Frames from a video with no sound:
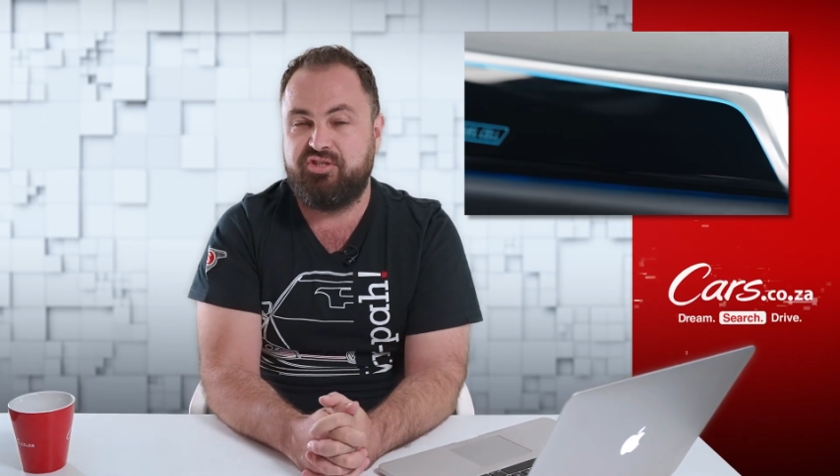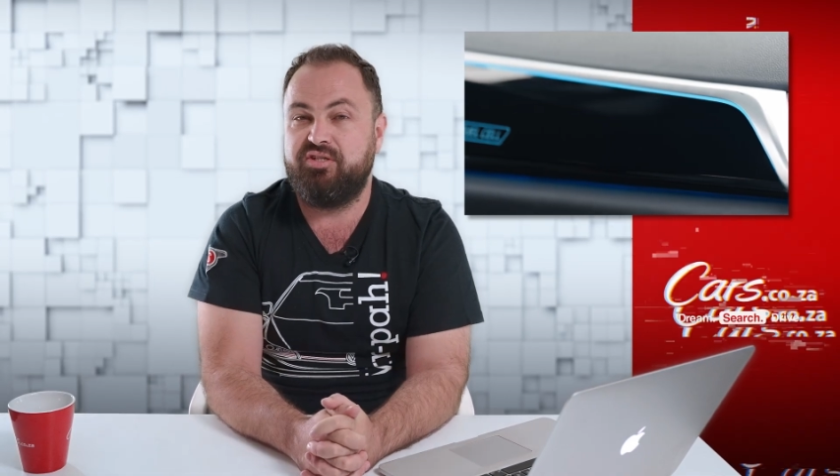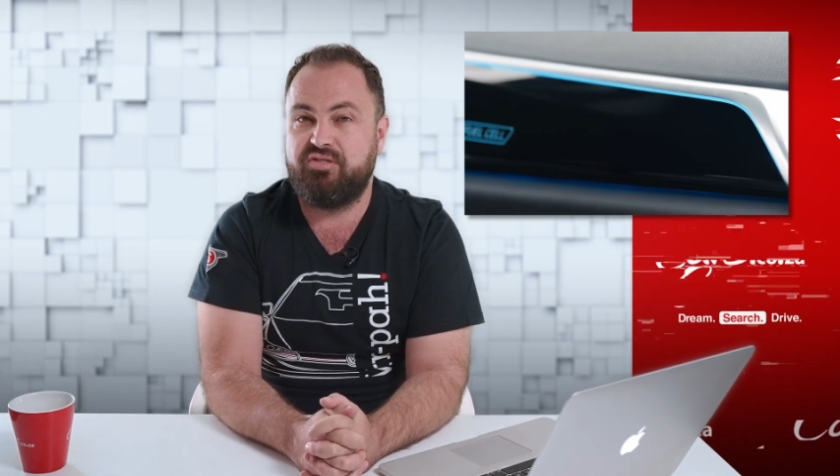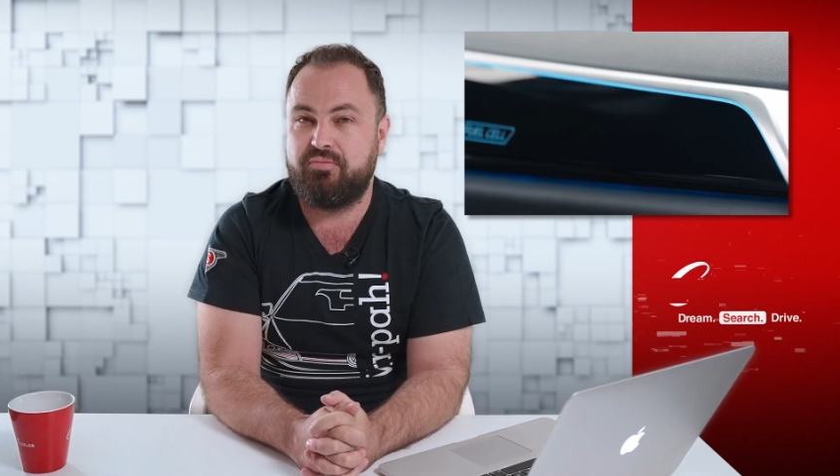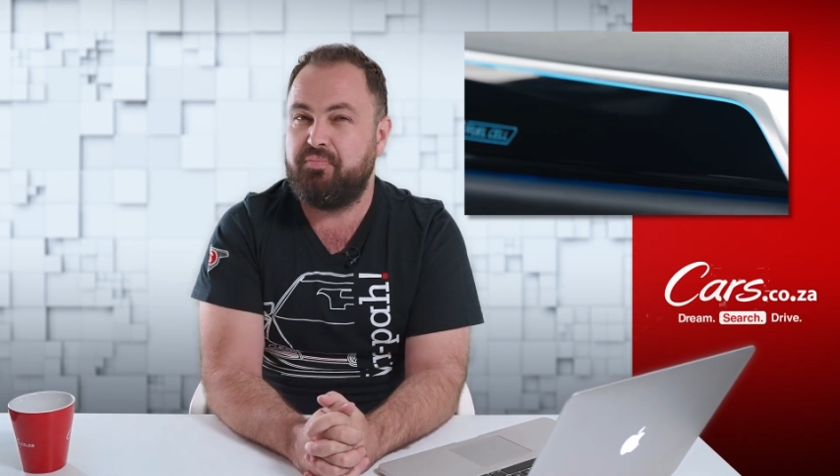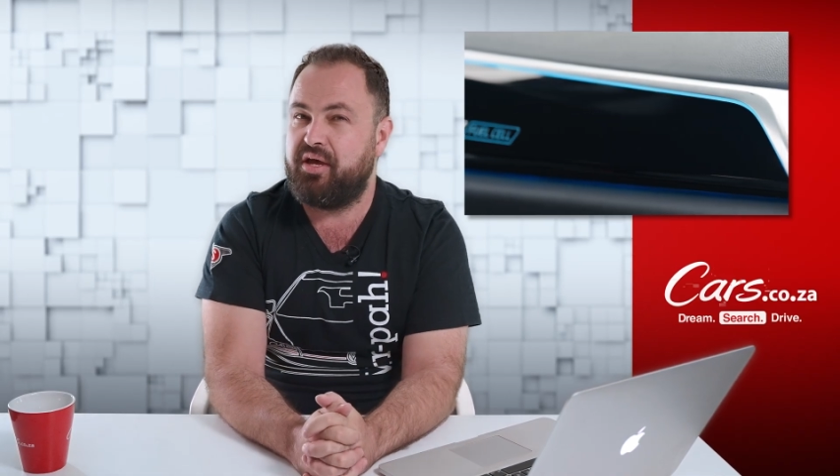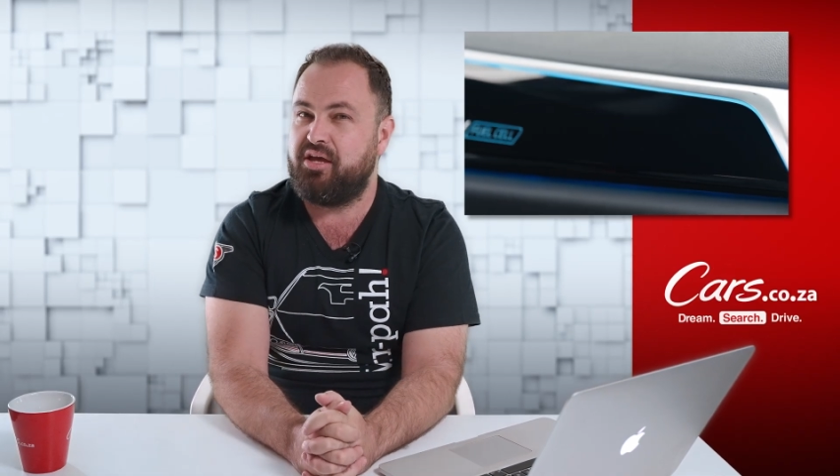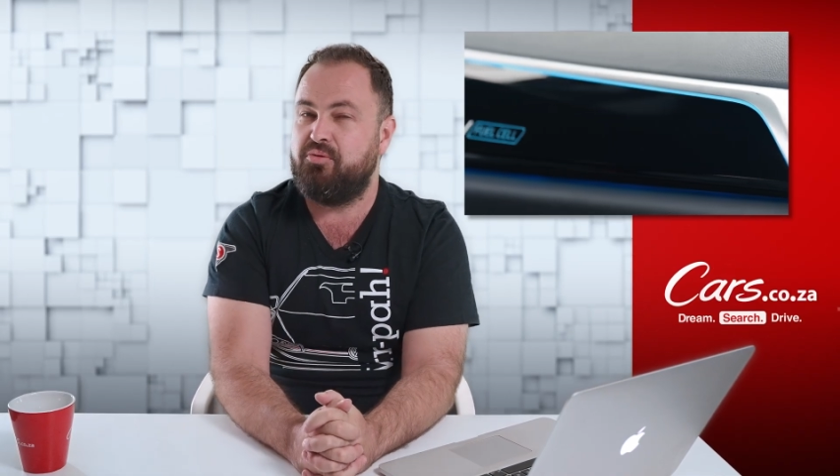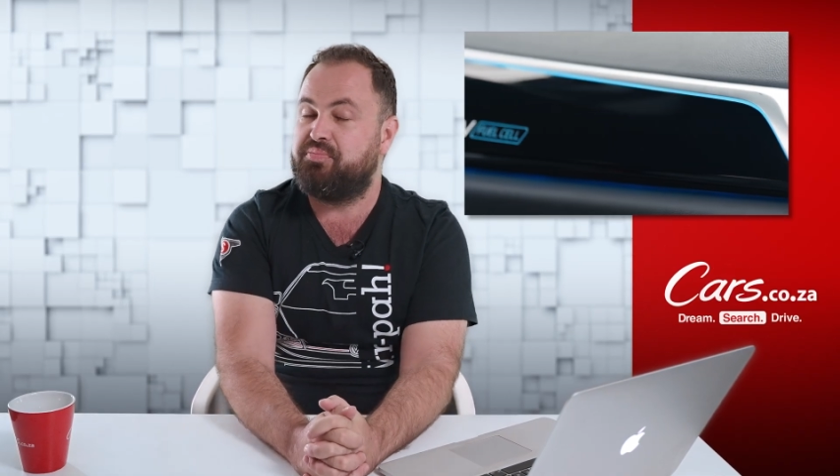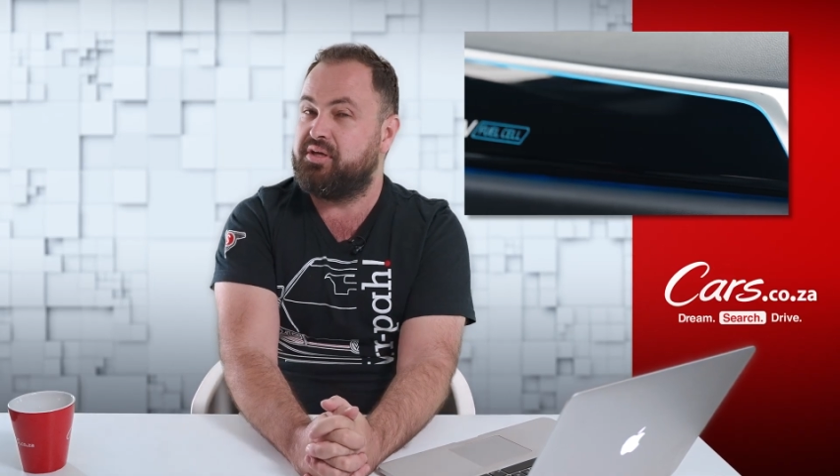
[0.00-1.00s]
just
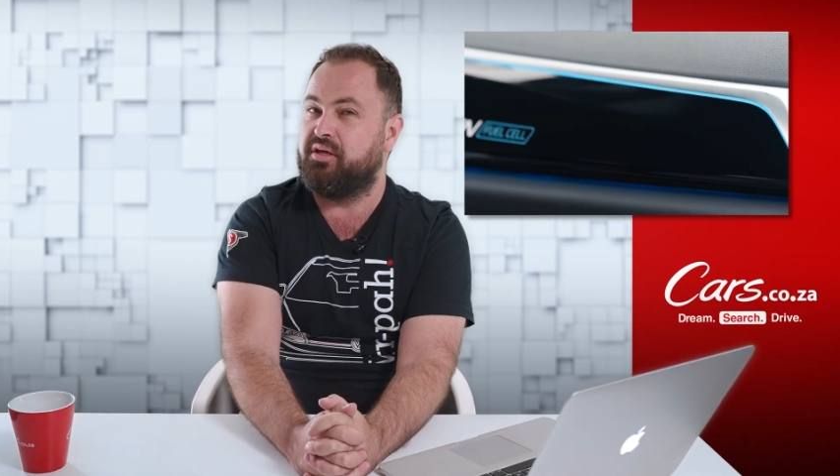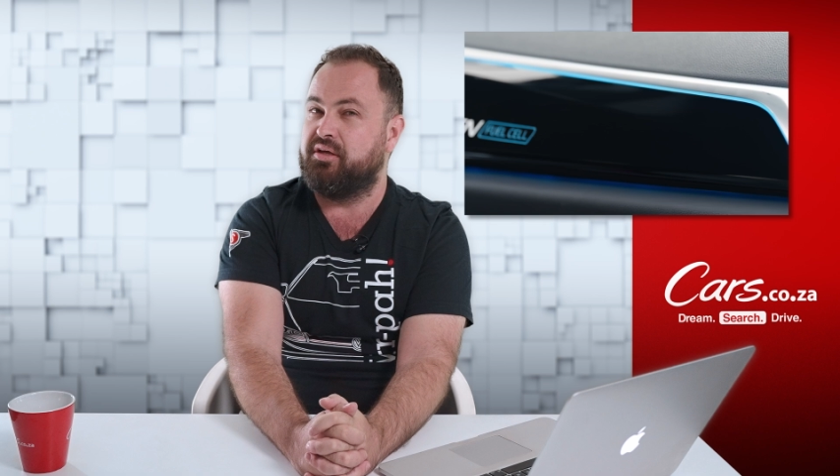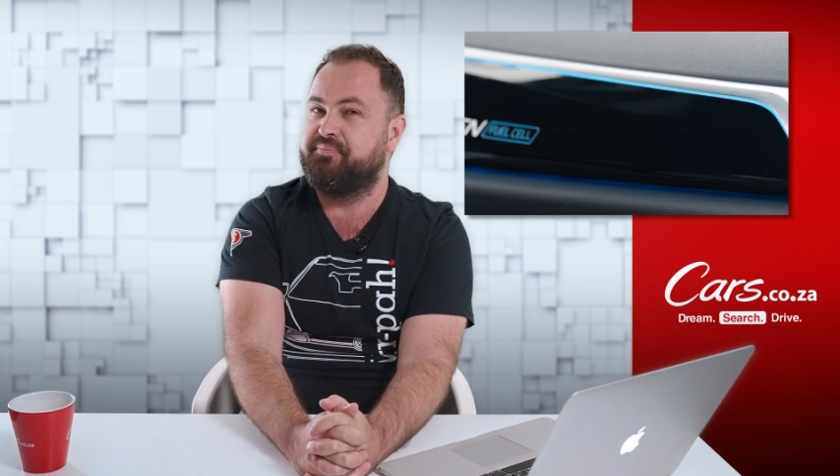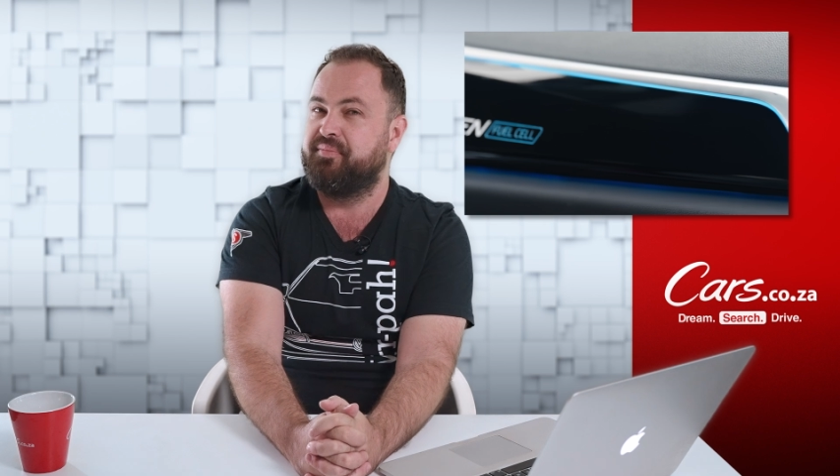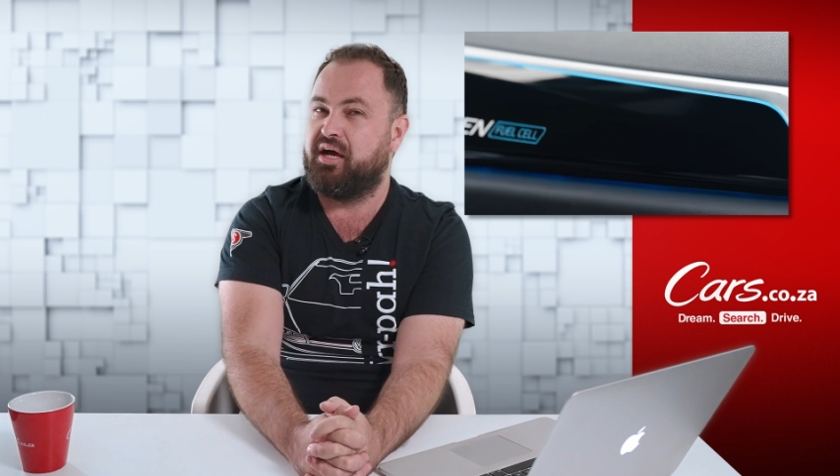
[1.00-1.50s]
maybe,